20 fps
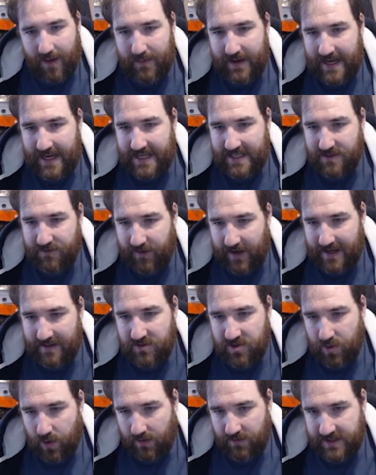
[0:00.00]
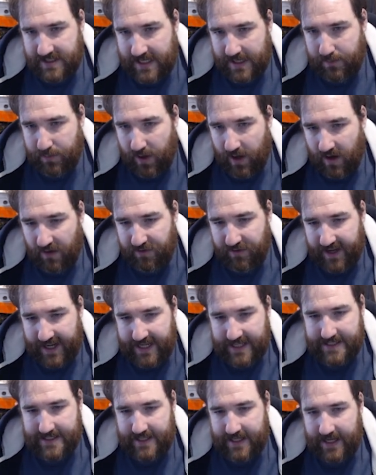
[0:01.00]
mean, his flames are obviously
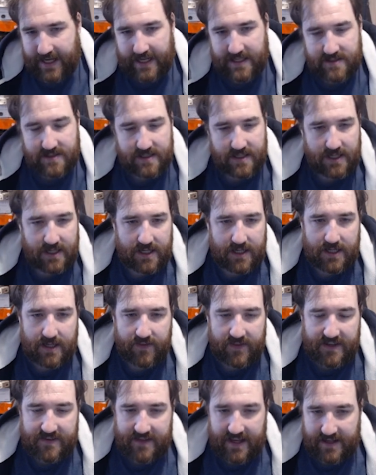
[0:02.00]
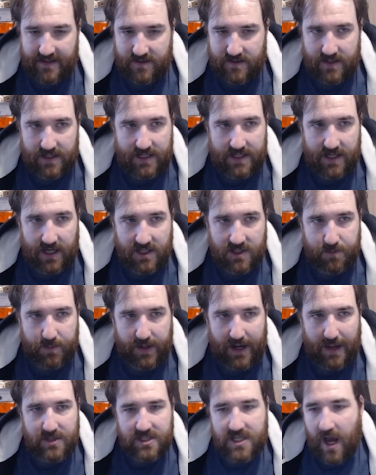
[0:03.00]
perfect, and he has these inks that he does,
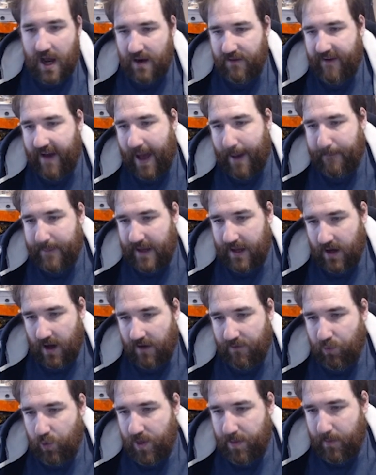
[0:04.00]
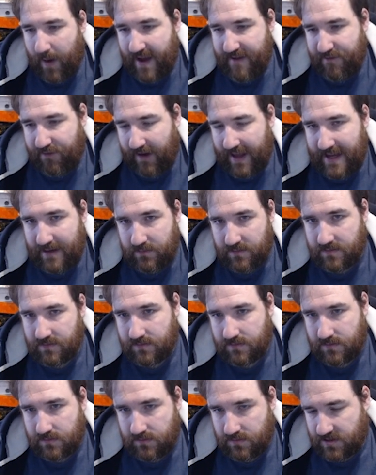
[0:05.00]
but kind of happy enough with my
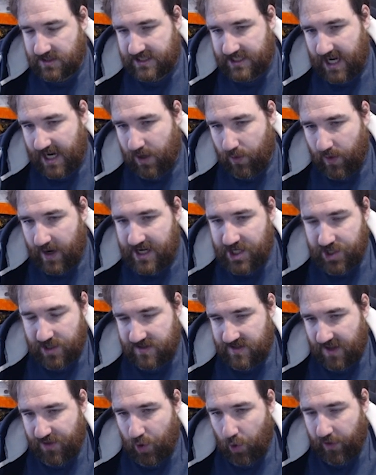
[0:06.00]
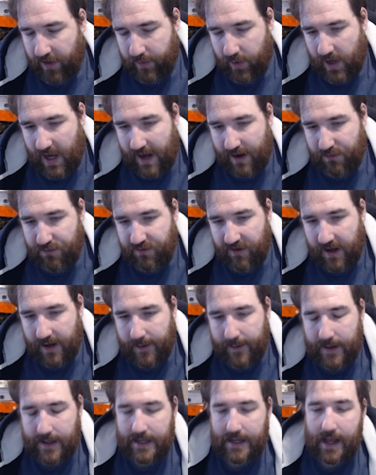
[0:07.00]
flame decorations. I thought they were kind of
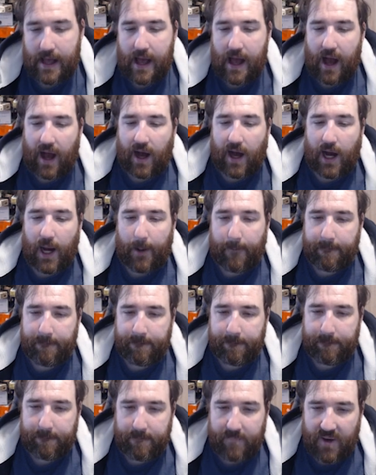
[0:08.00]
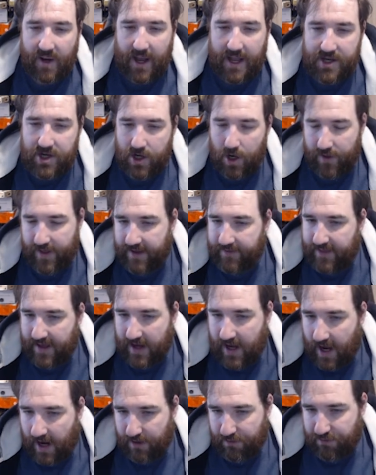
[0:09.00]
fun. And they're
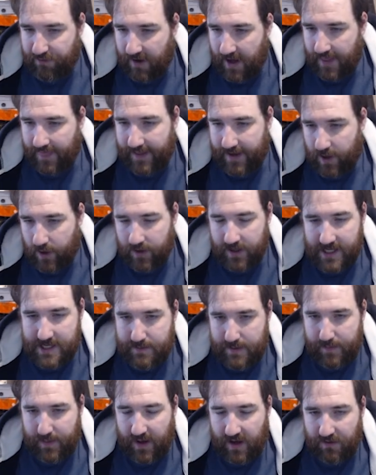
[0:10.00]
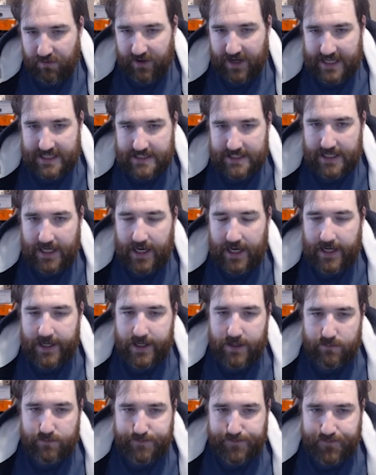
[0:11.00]
kind of fun. They don't need to be perfect.
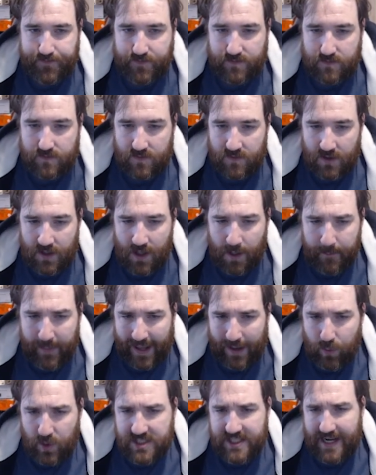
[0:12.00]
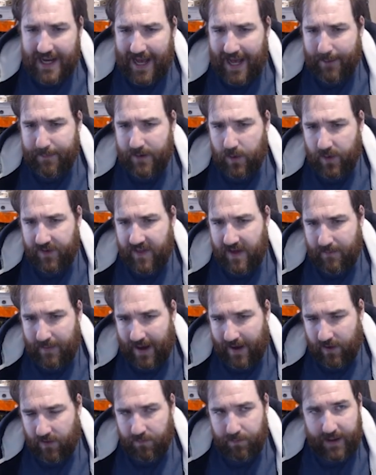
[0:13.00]
But I wasn't happy with the
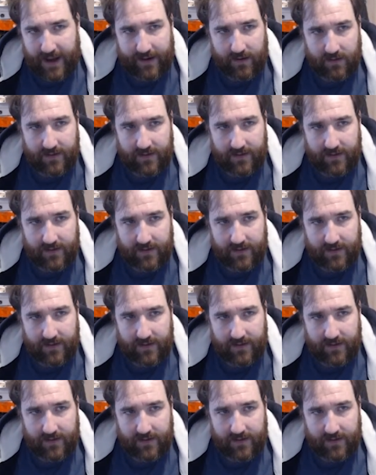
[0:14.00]
amount of battle